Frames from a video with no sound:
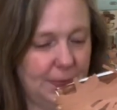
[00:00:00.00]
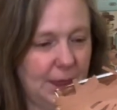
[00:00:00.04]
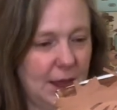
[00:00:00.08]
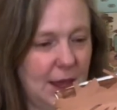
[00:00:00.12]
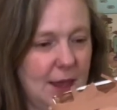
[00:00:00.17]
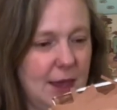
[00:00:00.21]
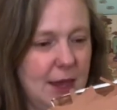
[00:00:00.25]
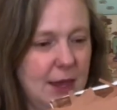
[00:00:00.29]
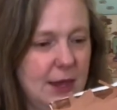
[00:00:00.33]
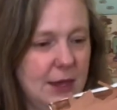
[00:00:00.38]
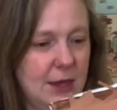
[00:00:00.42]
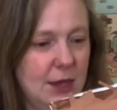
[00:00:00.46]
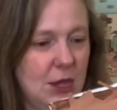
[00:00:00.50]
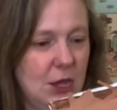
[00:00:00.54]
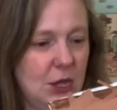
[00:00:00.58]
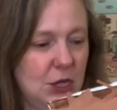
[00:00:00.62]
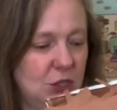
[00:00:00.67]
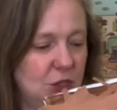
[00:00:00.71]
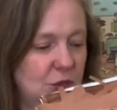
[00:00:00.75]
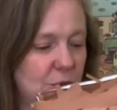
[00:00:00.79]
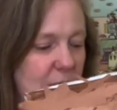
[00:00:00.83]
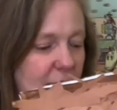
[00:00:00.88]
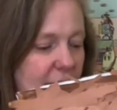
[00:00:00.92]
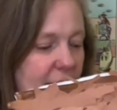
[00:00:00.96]
Okay?
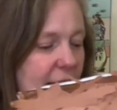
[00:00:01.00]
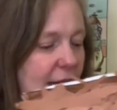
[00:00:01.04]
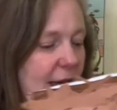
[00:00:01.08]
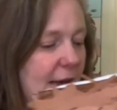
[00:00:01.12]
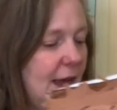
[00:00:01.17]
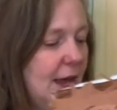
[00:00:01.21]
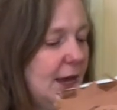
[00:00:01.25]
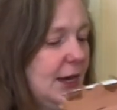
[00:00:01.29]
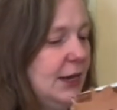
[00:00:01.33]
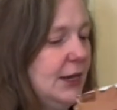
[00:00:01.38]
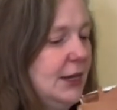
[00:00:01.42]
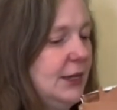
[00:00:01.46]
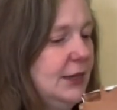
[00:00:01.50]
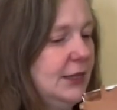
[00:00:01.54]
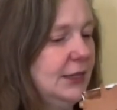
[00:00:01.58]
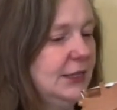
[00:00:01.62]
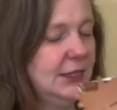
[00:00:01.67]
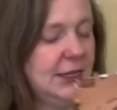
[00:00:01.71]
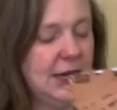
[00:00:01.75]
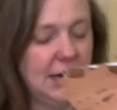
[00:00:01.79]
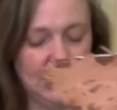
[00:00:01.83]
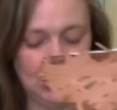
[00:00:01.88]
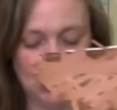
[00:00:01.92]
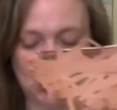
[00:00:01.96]
So I added the
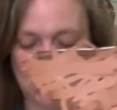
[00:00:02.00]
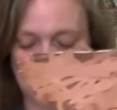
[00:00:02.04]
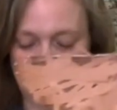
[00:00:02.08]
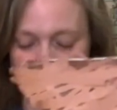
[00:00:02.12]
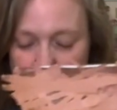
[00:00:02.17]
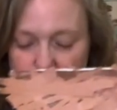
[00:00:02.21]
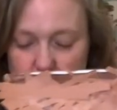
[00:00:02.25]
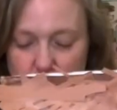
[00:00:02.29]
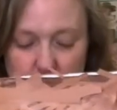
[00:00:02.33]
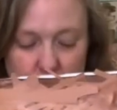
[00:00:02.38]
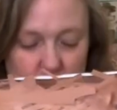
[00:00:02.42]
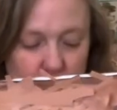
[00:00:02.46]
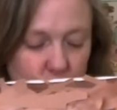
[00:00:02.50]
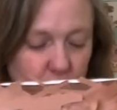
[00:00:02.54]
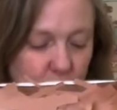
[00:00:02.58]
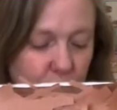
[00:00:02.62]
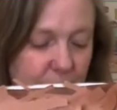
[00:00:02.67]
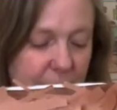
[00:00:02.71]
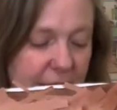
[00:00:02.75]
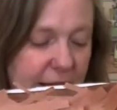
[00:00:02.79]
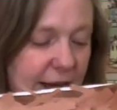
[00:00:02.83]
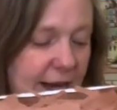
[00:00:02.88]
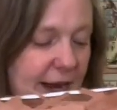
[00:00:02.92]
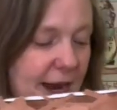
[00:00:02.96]
texture to
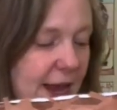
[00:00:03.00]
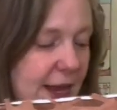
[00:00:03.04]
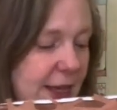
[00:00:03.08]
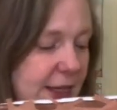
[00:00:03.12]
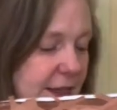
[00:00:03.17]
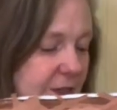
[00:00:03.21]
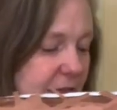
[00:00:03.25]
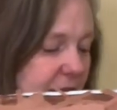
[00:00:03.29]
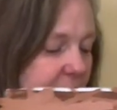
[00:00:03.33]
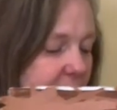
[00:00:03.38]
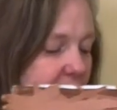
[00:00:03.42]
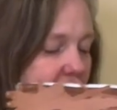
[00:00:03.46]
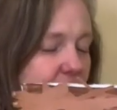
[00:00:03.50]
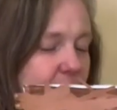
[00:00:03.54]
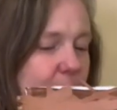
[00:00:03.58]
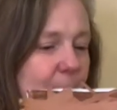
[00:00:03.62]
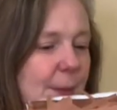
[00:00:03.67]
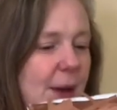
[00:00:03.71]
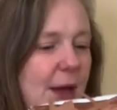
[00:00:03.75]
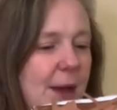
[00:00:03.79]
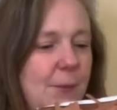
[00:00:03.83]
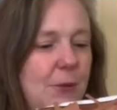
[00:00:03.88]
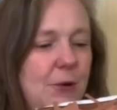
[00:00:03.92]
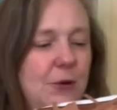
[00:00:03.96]
my nest
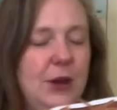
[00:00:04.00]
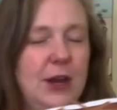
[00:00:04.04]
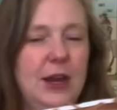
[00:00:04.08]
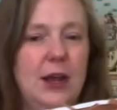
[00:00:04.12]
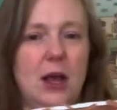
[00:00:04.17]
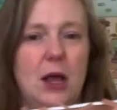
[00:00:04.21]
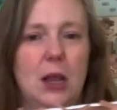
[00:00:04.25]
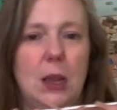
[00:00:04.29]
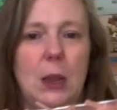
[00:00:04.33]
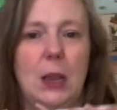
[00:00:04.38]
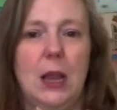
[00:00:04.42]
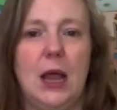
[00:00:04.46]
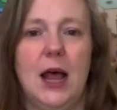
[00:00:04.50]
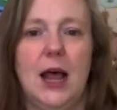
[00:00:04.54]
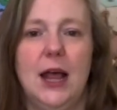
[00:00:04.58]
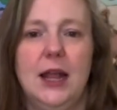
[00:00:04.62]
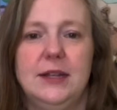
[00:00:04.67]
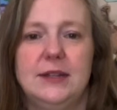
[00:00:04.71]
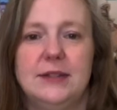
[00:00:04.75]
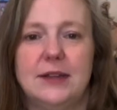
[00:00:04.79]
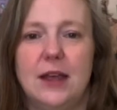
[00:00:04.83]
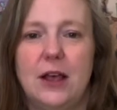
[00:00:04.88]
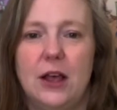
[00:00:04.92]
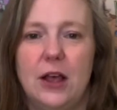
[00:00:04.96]
by putting a
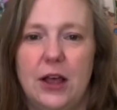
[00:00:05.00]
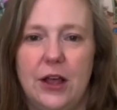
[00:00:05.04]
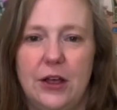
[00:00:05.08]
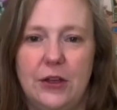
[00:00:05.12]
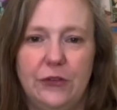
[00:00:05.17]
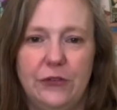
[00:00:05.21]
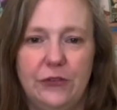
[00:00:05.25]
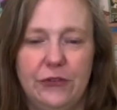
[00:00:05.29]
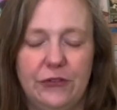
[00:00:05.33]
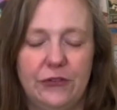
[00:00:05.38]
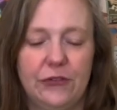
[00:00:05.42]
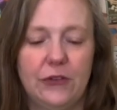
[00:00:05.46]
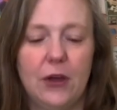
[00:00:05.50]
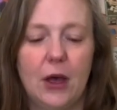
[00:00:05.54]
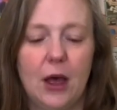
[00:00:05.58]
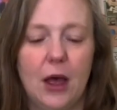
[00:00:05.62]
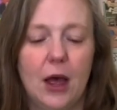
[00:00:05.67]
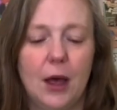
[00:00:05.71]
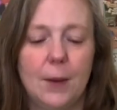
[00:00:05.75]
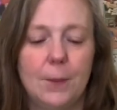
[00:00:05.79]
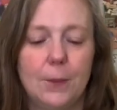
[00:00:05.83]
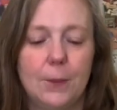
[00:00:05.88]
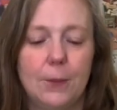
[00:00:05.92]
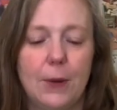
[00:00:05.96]
lot of
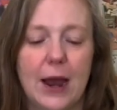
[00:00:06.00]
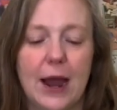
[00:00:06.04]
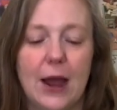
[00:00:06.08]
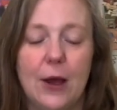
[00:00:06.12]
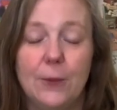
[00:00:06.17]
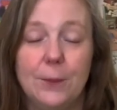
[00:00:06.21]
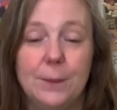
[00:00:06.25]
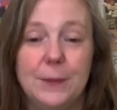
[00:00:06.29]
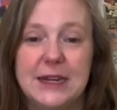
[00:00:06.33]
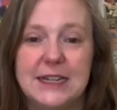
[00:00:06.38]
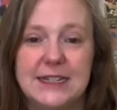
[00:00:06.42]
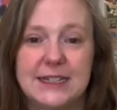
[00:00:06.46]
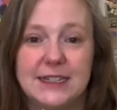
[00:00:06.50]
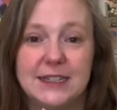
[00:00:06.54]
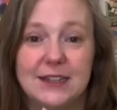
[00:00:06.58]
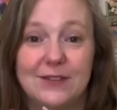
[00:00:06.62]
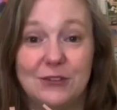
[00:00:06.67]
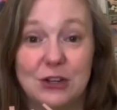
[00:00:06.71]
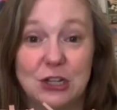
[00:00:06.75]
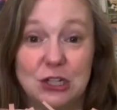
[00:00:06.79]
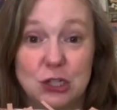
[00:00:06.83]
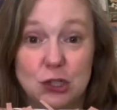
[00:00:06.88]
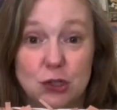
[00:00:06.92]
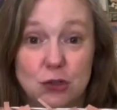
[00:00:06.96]
brown pieces of
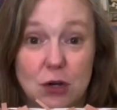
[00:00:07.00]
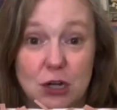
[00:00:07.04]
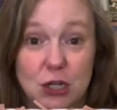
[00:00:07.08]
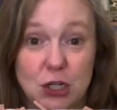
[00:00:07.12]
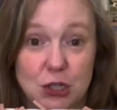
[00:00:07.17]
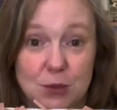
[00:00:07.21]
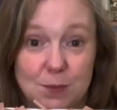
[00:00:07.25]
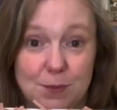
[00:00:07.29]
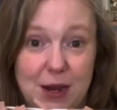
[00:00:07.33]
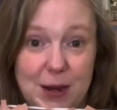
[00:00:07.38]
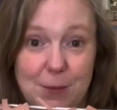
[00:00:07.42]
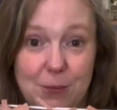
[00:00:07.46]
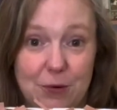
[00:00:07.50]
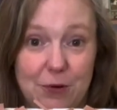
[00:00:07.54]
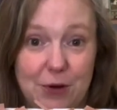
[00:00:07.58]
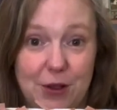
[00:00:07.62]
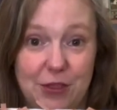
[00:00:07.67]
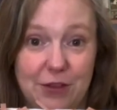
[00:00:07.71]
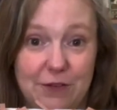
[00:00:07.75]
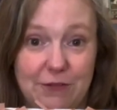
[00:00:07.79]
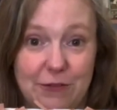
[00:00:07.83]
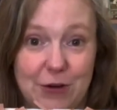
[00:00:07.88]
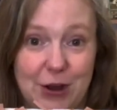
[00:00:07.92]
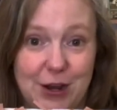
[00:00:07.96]
construction paper on
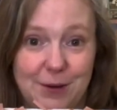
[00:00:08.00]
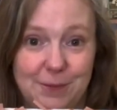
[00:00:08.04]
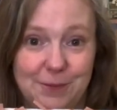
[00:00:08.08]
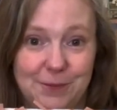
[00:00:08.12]
the front.